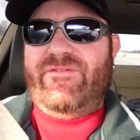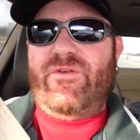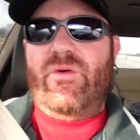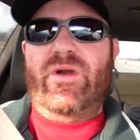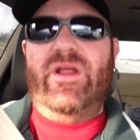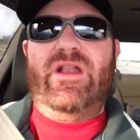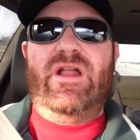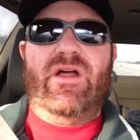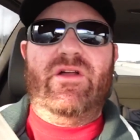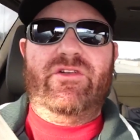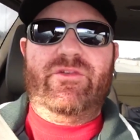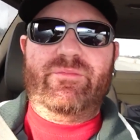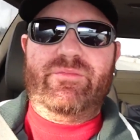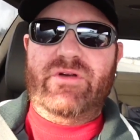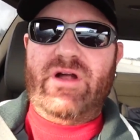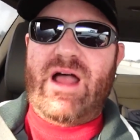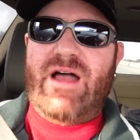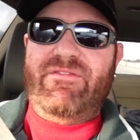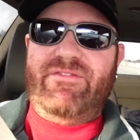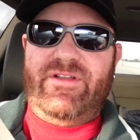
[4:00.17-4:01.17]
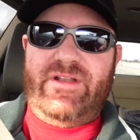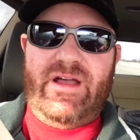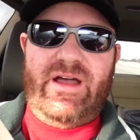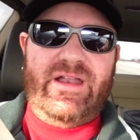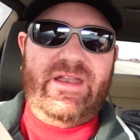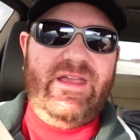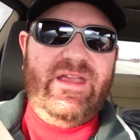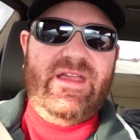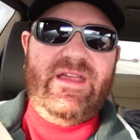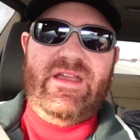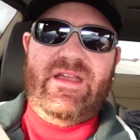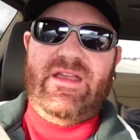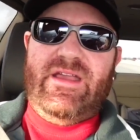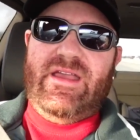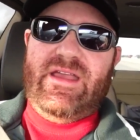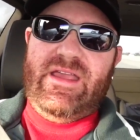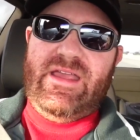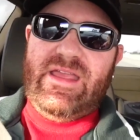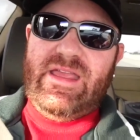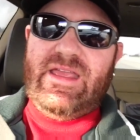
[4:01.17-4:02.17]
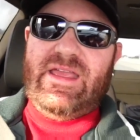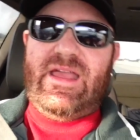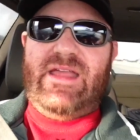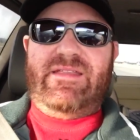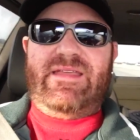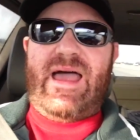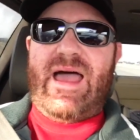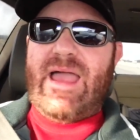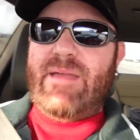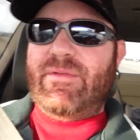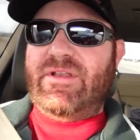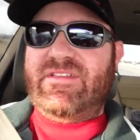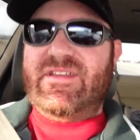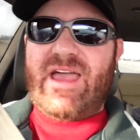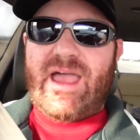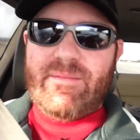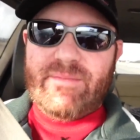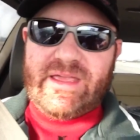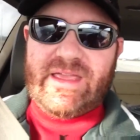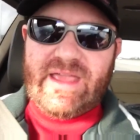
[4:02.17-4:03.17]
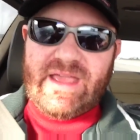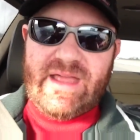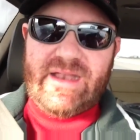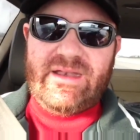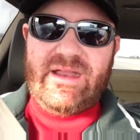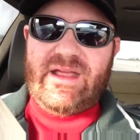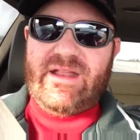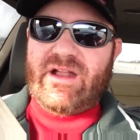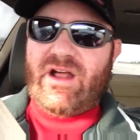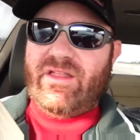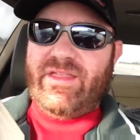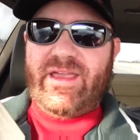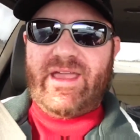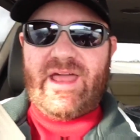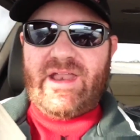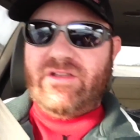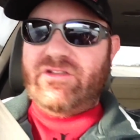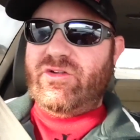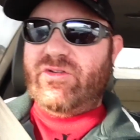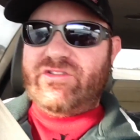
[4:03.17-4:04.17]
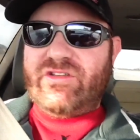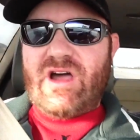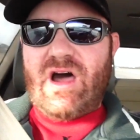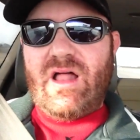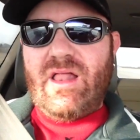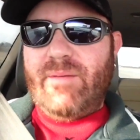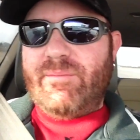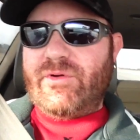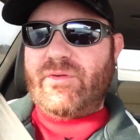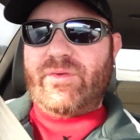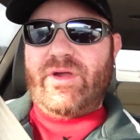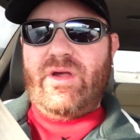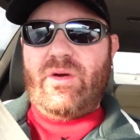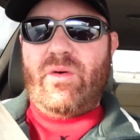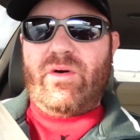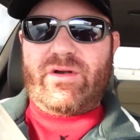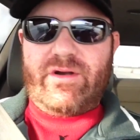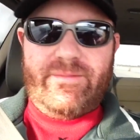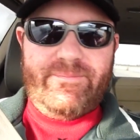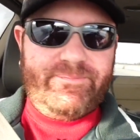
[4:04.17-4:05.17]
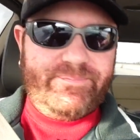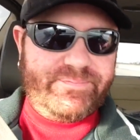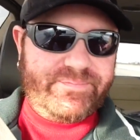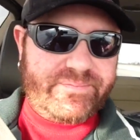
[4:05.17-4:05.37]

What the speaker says: $40 profit on time and time again, and all they got to do is call up and reorder.